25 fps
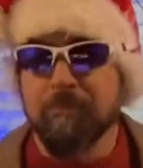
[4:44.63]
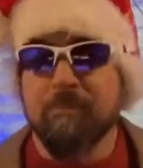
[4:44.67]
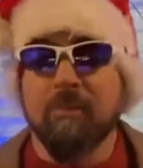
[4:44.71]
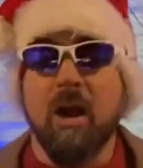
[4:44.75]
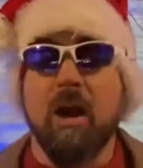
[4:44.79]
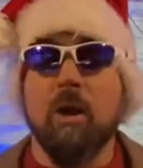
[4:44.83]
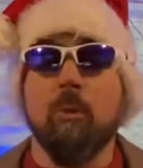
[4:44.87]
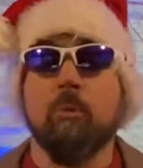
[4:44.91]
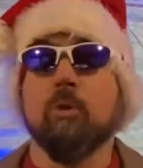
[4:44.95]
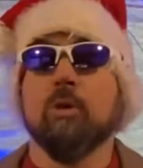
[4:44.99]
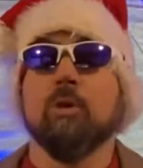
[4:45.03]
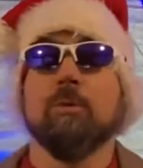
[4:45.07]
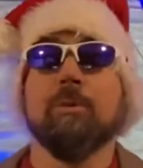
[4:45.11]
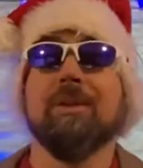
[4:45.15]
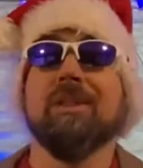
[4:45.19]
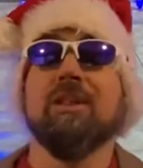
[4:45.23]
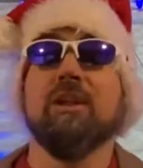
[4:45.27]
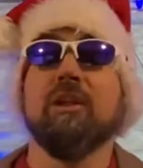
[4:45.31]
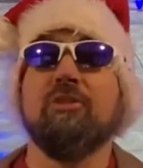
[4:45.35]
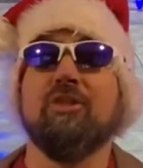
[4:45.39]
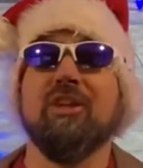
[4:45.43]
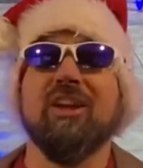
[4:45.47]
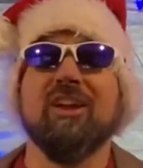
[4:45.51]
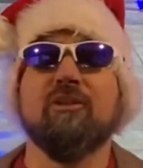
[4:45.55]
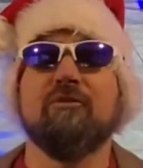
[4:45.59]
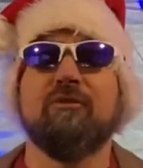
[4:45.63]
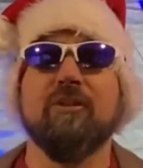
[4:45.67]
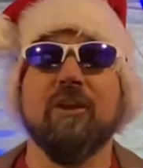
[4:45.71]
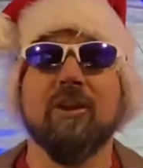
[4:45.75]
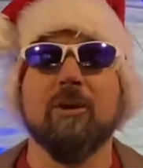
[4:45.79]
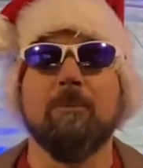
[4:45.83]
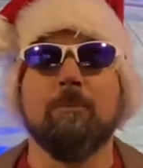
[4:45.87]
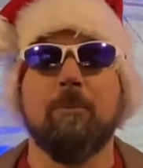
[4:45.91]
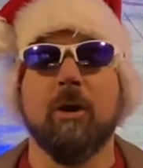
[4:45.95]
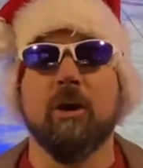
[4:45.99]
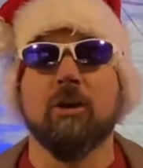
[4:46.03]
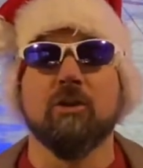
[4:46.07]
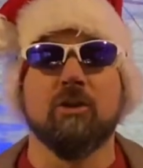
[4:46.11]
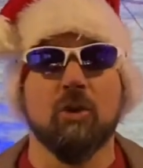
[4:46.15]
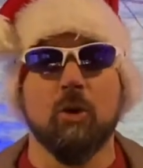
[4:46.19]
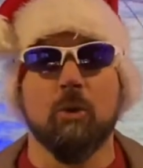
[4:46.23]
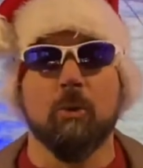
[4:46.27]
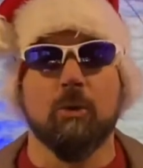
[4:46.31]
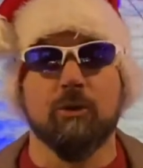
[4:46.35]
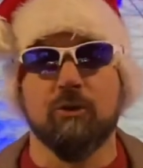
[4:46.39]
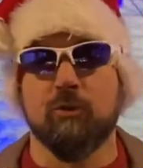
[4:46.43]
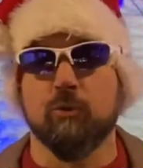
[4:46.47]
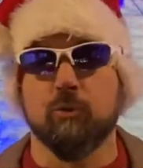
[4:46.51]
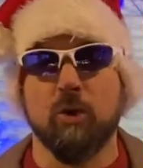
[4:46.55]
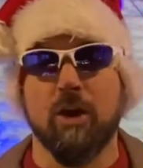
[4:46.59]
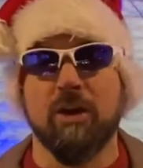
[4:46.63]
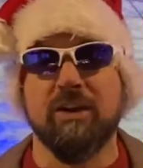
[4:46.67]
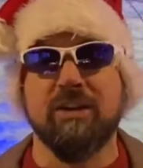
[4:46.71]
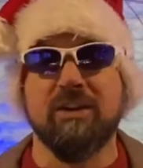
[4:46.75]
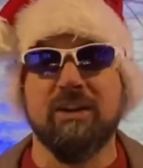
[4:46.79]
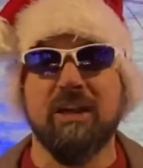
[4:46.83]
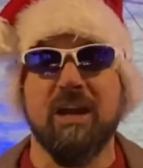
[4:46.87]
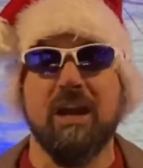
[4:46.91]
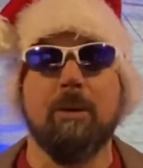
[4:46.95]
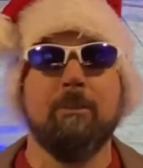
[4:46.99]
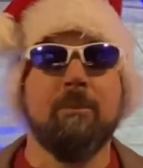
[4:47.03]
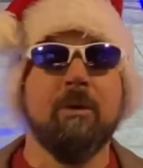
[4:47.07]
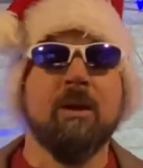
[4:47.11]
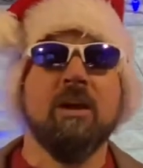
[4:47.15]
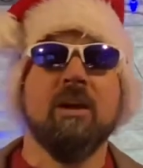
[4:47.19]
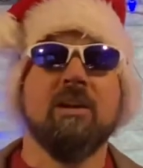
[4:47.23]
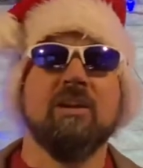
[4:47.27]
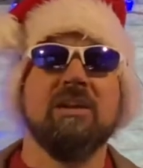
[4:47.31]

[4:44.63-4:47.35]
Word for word: Uh, where really things fell apart, though, was running game.